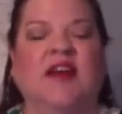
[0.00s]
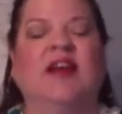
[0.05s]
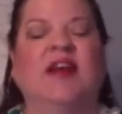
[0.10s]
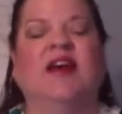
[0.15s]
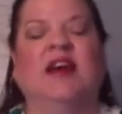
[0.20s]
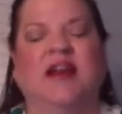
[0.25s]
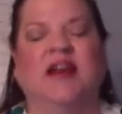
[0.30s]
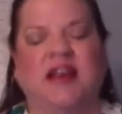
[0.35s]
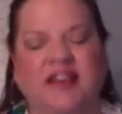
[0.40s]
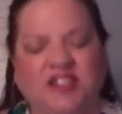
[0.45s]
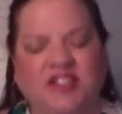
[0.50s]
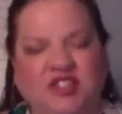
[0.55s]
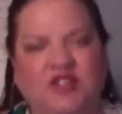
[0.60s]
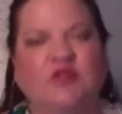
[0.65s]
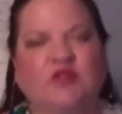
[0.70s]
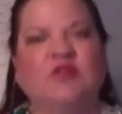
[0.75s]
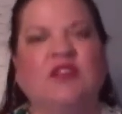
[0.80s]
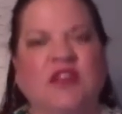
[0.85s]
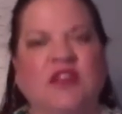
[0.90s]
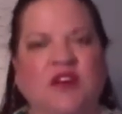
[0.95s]
And I
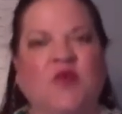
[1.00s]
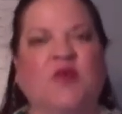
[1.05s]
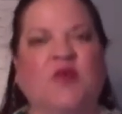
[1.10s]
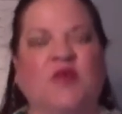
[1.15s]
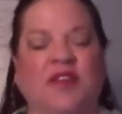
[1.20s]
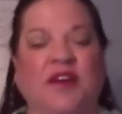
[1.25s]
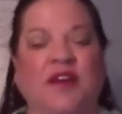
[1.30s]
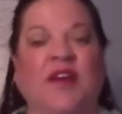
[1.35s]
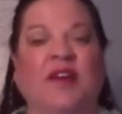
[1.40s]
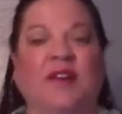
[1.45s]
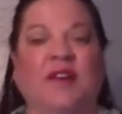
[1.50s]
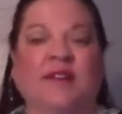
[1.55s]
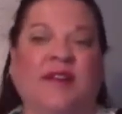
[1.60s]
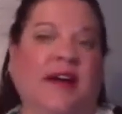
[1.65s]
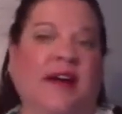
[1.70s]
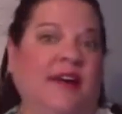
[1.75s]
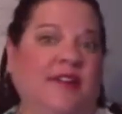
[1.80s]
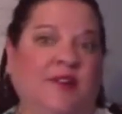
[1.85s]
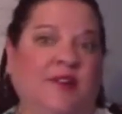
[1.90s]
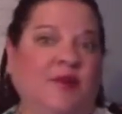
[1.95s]
do think we're there.
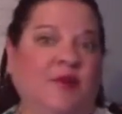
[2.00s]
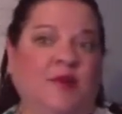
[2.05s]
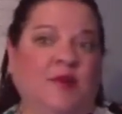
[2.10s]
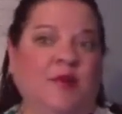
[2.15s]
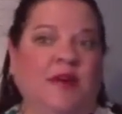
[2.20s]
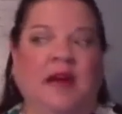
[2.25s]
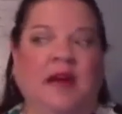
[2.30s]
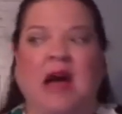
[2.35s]
I do.